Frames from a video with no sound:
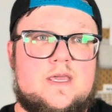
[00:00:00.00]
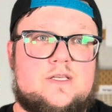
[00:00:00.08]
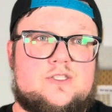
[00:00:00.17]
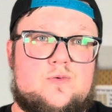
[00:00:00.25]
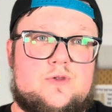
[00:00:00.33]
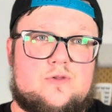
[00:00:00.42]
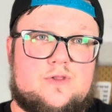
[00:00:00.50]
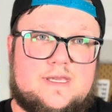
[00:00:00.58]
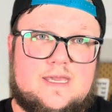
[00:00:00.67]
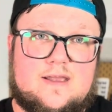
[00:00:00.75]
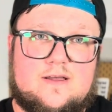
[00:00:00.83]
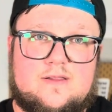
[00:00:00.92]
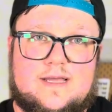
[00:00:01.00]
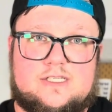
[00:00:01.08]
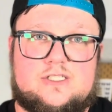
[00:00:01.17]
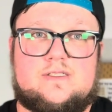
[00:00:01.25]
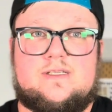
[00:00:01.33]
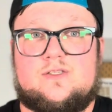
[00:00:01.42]
So when you're looking at
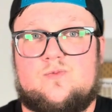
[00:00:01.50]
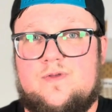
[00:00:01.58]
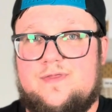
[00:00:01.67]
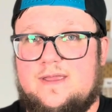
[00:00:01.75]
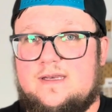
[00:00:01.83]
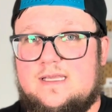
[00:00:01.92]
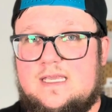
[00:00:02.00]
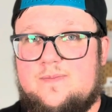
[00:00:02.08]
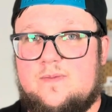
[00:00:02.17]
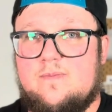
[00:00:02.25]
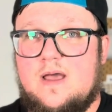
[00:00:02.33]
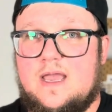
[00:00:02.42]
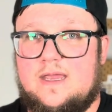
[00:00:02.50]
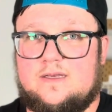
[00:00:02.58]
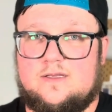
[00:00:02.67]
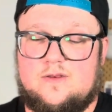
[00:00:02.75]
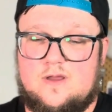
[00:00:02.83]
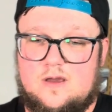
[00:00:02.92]
collections, that's one thing to keep in
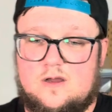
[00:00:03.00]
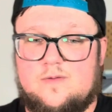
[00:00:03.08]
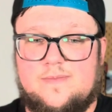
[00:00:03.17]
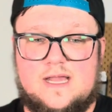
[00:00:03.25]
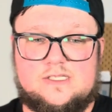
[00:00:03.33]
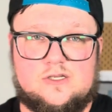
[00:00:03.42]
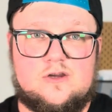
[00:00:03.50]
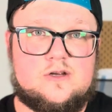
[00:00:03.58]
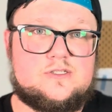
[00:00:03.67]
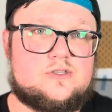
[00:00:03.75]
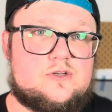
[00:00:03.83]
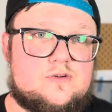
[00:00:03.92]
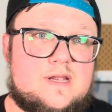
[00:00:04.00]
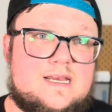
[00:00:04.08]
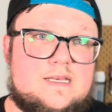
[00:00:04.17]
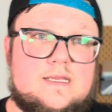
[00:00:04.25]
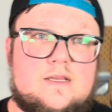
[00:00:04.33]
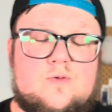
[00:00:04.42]
mind. Not all Magic cards are
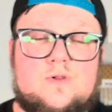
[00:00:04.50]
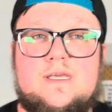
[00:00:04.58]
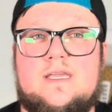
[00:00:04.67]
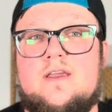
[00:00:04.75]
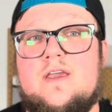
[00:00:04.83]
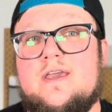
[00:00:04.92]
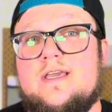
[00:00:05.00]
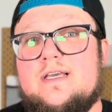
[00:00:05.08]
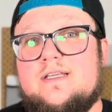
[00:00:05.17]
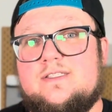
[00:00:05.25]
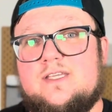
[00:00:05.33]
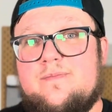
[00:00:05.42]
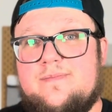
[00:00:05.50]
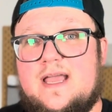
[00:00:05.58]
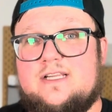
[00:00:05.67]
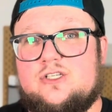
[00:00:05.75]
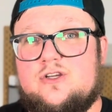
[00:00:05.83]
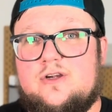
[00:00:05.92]
created equally. Some
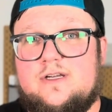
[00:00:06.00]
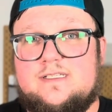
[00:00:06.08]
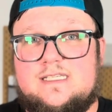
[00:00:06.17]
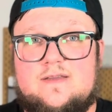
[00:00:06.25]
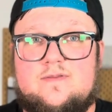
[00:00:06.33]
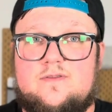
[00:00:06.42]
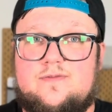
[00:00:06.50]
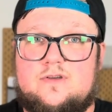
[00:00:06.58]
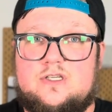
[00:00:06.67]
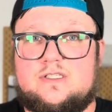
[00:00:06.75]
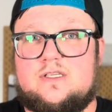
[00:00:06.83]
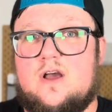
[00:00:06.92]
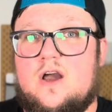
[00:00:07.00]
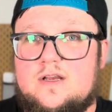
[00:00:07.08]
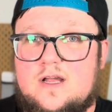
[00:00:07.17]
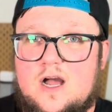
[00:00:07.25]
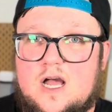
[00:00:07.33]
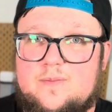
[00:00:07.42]
Magic cards, even if they're just an
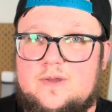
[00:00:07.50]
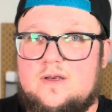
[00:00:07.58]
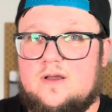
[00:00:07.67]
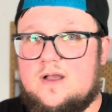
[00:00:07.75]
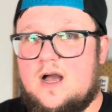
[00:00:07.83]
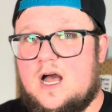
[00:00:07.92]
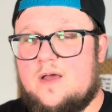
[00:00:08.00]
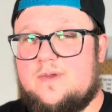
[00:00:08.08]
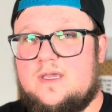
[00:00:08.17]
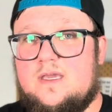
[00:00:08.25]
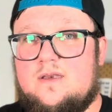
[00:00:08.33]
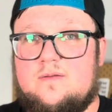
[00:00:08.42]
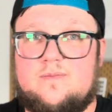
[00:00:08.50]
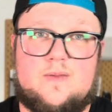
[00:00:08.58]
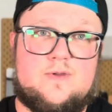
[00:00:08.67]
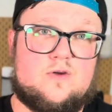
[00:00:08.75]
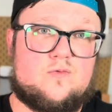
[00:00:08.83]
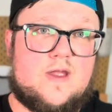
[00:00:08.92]
uncommon, a common,
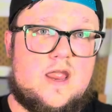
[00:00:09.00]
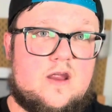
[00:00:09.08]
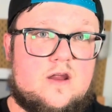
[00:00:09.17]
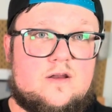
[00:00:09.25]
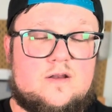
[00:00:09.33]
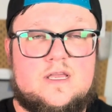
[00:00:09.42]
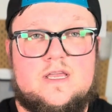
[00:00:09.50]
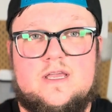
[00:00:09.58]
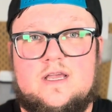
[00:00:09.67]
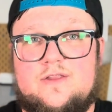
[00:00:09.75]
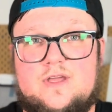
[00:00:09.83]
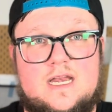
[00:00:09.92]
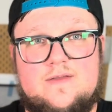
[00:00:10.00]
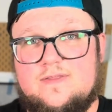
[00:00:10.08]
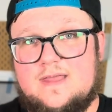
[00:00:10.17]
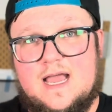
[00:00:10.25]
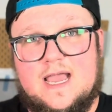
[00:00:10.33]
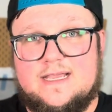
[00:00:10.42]
maybe a rare, not even
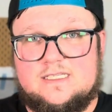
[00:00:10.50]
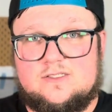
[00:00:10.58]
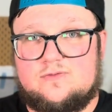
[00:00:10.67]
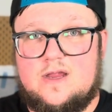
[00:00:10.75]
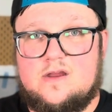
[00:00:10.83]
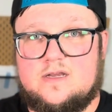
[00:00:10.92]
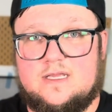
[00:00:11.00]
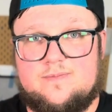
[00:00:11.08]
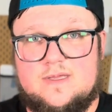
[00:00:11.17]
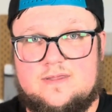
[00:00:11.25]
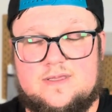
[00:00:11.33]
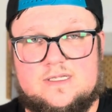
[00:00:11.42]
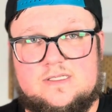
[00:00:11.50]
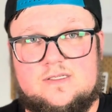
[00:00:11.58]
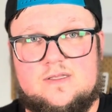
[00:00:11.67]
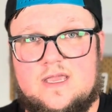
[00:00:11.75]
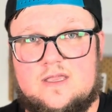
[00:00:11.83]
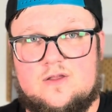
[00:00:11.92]
the highest rarity,
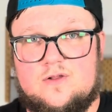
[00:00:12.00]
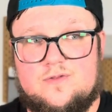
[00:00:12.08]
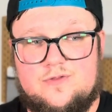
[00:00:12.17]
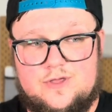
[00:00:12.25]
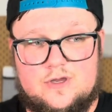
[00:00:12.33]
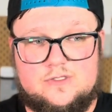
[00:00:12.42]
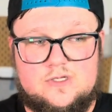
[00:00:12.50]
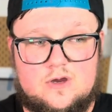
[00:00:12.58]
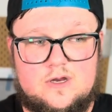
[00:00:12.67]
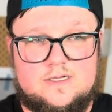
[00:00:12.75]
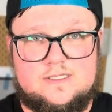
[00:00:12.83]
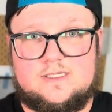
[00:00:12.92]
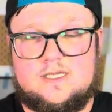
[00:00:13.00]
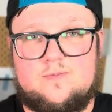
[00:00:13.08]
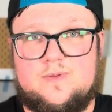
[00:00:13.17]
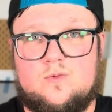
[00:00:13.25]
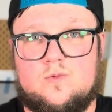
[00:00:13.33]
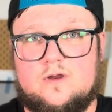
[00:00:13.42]
mythics, like those cards could
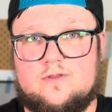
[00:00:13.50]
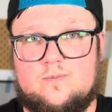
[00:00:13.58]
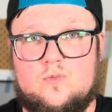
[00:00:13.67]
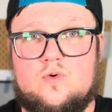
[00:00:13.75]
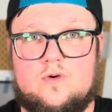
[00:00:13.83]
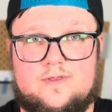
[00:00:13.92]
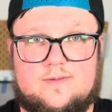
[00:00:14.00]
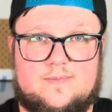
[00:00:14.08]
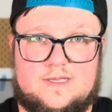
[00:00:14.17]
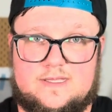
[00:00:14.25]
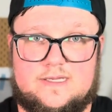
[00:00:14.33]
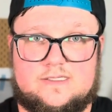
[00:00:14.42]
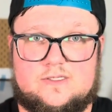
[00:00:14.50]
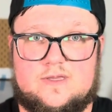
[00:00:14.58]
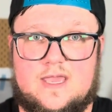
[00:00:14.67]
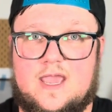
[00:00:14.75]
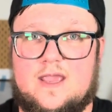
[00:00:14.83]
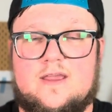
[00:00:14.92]
be worth more than mythics,
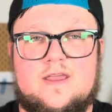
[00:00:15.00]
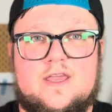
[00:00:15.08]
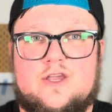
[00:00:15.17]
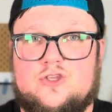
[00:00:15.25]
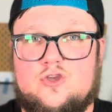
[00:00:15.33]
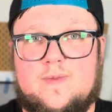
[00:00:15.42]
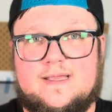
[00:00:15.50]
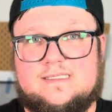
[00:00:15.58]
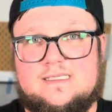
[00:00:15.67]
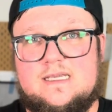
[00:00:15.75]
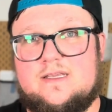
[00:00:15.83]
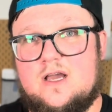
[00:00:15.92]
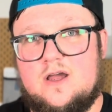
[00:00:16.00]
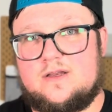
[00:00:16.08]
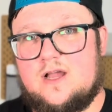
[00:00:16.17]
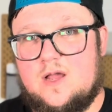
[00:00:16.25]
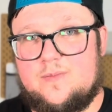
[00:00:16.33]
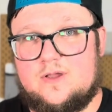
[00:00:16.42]
okay? You may see an
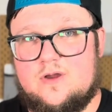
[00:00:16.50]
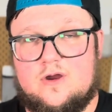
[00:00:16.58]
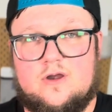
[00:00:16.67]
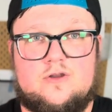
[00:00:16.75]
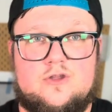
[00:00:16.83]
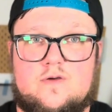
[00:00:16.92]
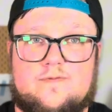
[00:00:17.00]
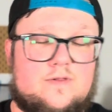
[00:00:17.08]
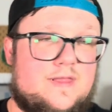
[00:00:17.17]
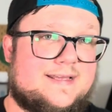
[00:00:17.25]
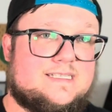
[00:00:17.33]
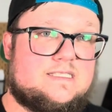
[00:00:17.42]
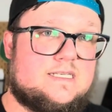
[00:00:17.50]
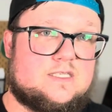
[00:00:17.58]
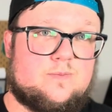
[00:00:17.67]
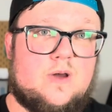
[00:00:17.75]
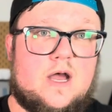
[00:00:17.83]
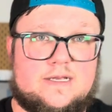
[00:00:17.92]
uncommon card go for like
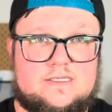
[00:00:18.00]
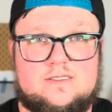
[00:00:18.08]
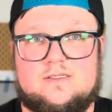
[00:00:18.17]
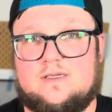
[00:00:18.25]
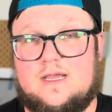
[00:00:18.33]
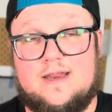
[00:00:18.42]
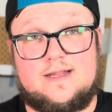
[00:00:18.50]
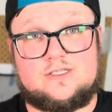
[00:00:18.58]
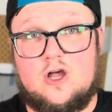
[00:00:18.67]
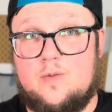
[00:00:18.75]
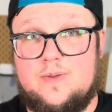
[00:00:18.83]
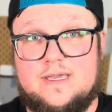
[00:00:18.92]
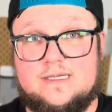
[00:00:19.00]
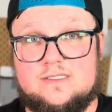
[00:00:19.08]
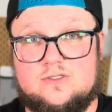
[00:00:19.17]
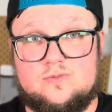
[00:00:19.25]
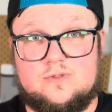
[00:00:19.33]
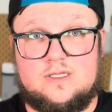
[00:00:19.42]
$6, and it's all because
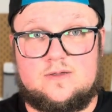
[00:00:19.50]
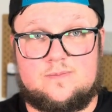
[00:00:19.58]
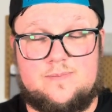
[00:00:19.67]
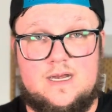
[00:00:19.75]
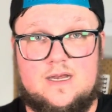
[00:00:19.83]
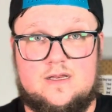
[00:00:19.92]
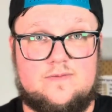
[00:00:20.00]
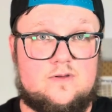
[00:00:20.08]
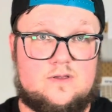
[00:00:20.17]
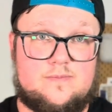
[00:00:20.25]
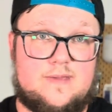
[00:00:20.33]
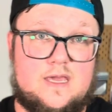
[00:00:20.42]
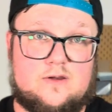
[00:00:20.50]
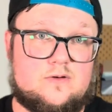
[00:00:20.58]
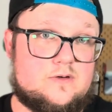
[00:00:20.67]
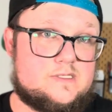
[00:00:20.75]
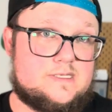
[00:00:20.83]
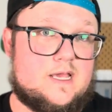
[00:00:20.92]
it's really competitive in
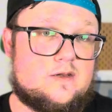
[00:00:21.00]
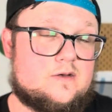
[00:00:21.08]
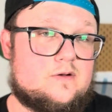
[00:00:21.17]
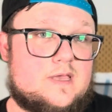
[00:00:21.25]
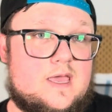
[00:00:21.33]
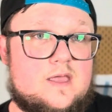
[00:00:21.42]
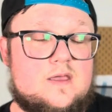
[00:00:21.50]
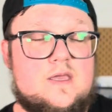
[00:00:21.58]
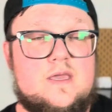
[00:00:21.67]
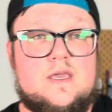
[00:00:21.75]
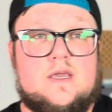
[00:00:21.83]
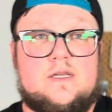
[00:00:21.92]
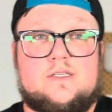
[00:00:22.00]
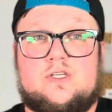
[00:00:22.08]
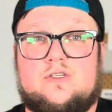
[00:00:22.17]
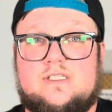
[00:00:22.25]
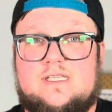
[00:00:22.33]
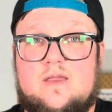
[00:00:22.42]
Commander or Standard, okay?
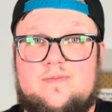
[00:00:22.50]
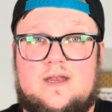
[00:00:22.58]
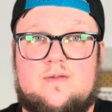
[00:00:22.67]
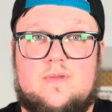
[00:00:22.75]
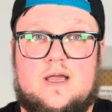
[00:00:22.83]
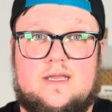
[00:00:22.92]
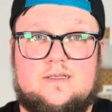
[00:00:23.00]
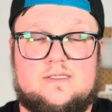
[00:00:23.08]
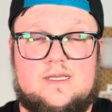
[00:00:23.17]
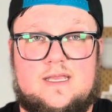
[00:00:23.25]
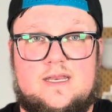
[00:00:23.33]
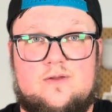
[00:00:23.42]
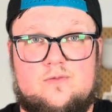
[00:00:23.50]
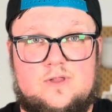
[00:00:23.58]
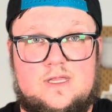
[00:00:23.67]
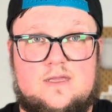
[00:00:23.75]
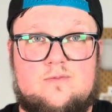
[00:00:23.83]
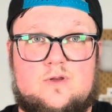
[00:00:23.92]
So just keep that in mind, and it
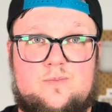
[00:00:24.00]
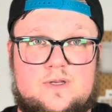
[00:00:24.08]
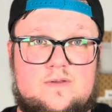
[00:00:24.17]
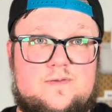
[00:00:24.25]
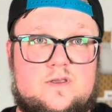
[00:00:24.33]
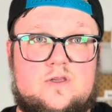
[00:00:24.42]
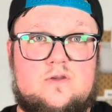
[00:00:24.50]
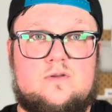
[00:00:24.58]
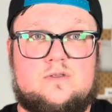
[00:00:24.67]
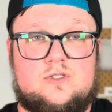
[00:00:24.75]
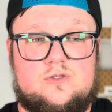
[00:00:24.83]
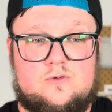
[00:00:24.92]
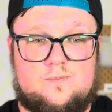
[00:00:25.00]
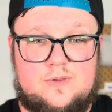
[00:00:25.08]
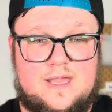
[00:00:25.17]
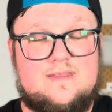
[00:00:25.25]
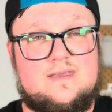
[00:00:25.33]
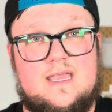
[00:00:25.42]
really would benefit you to
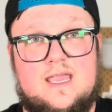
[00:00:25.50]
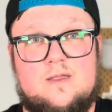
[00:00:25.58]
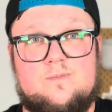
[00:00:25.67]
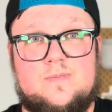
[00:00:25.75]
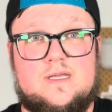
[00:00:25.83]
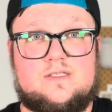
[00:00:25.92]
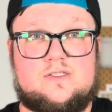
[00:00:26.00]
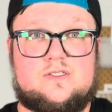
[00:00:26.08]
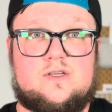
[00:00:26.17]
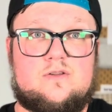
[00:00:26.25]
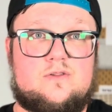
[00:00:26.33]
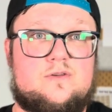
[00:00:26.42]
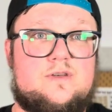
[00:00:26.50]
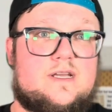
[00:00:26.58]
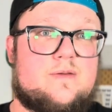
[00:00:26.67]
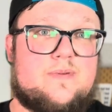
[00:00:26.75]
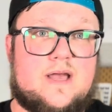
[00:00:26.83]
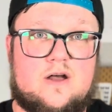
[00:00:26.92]
play the game and just start learning
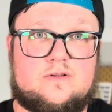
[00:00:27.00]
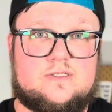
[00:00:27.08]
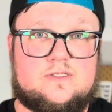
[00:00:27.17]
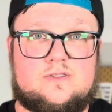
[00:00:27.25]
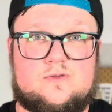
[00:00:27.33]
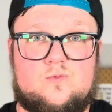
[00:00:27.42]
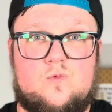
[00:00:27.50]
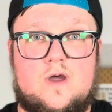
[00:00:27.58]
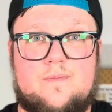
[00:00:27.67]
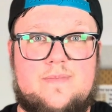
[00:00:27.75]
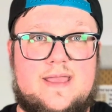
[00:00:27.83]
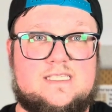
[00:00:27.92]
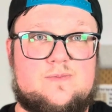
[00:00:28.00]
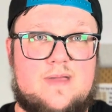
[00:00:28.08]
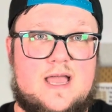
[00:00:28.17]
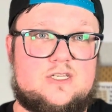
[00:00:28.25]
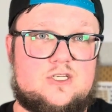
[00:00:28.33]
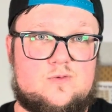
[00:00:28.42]
about what makes
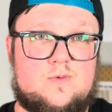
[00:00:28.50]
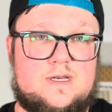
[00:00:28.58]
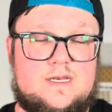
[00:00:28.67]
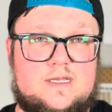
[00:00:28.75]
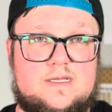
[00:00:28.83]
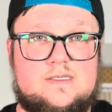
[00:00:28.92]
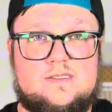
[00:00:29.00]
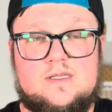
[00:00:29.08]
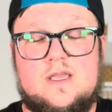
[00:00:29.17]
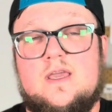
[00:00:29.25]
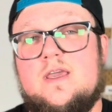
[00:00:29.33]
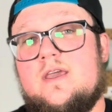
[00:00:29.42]
Magic what it is.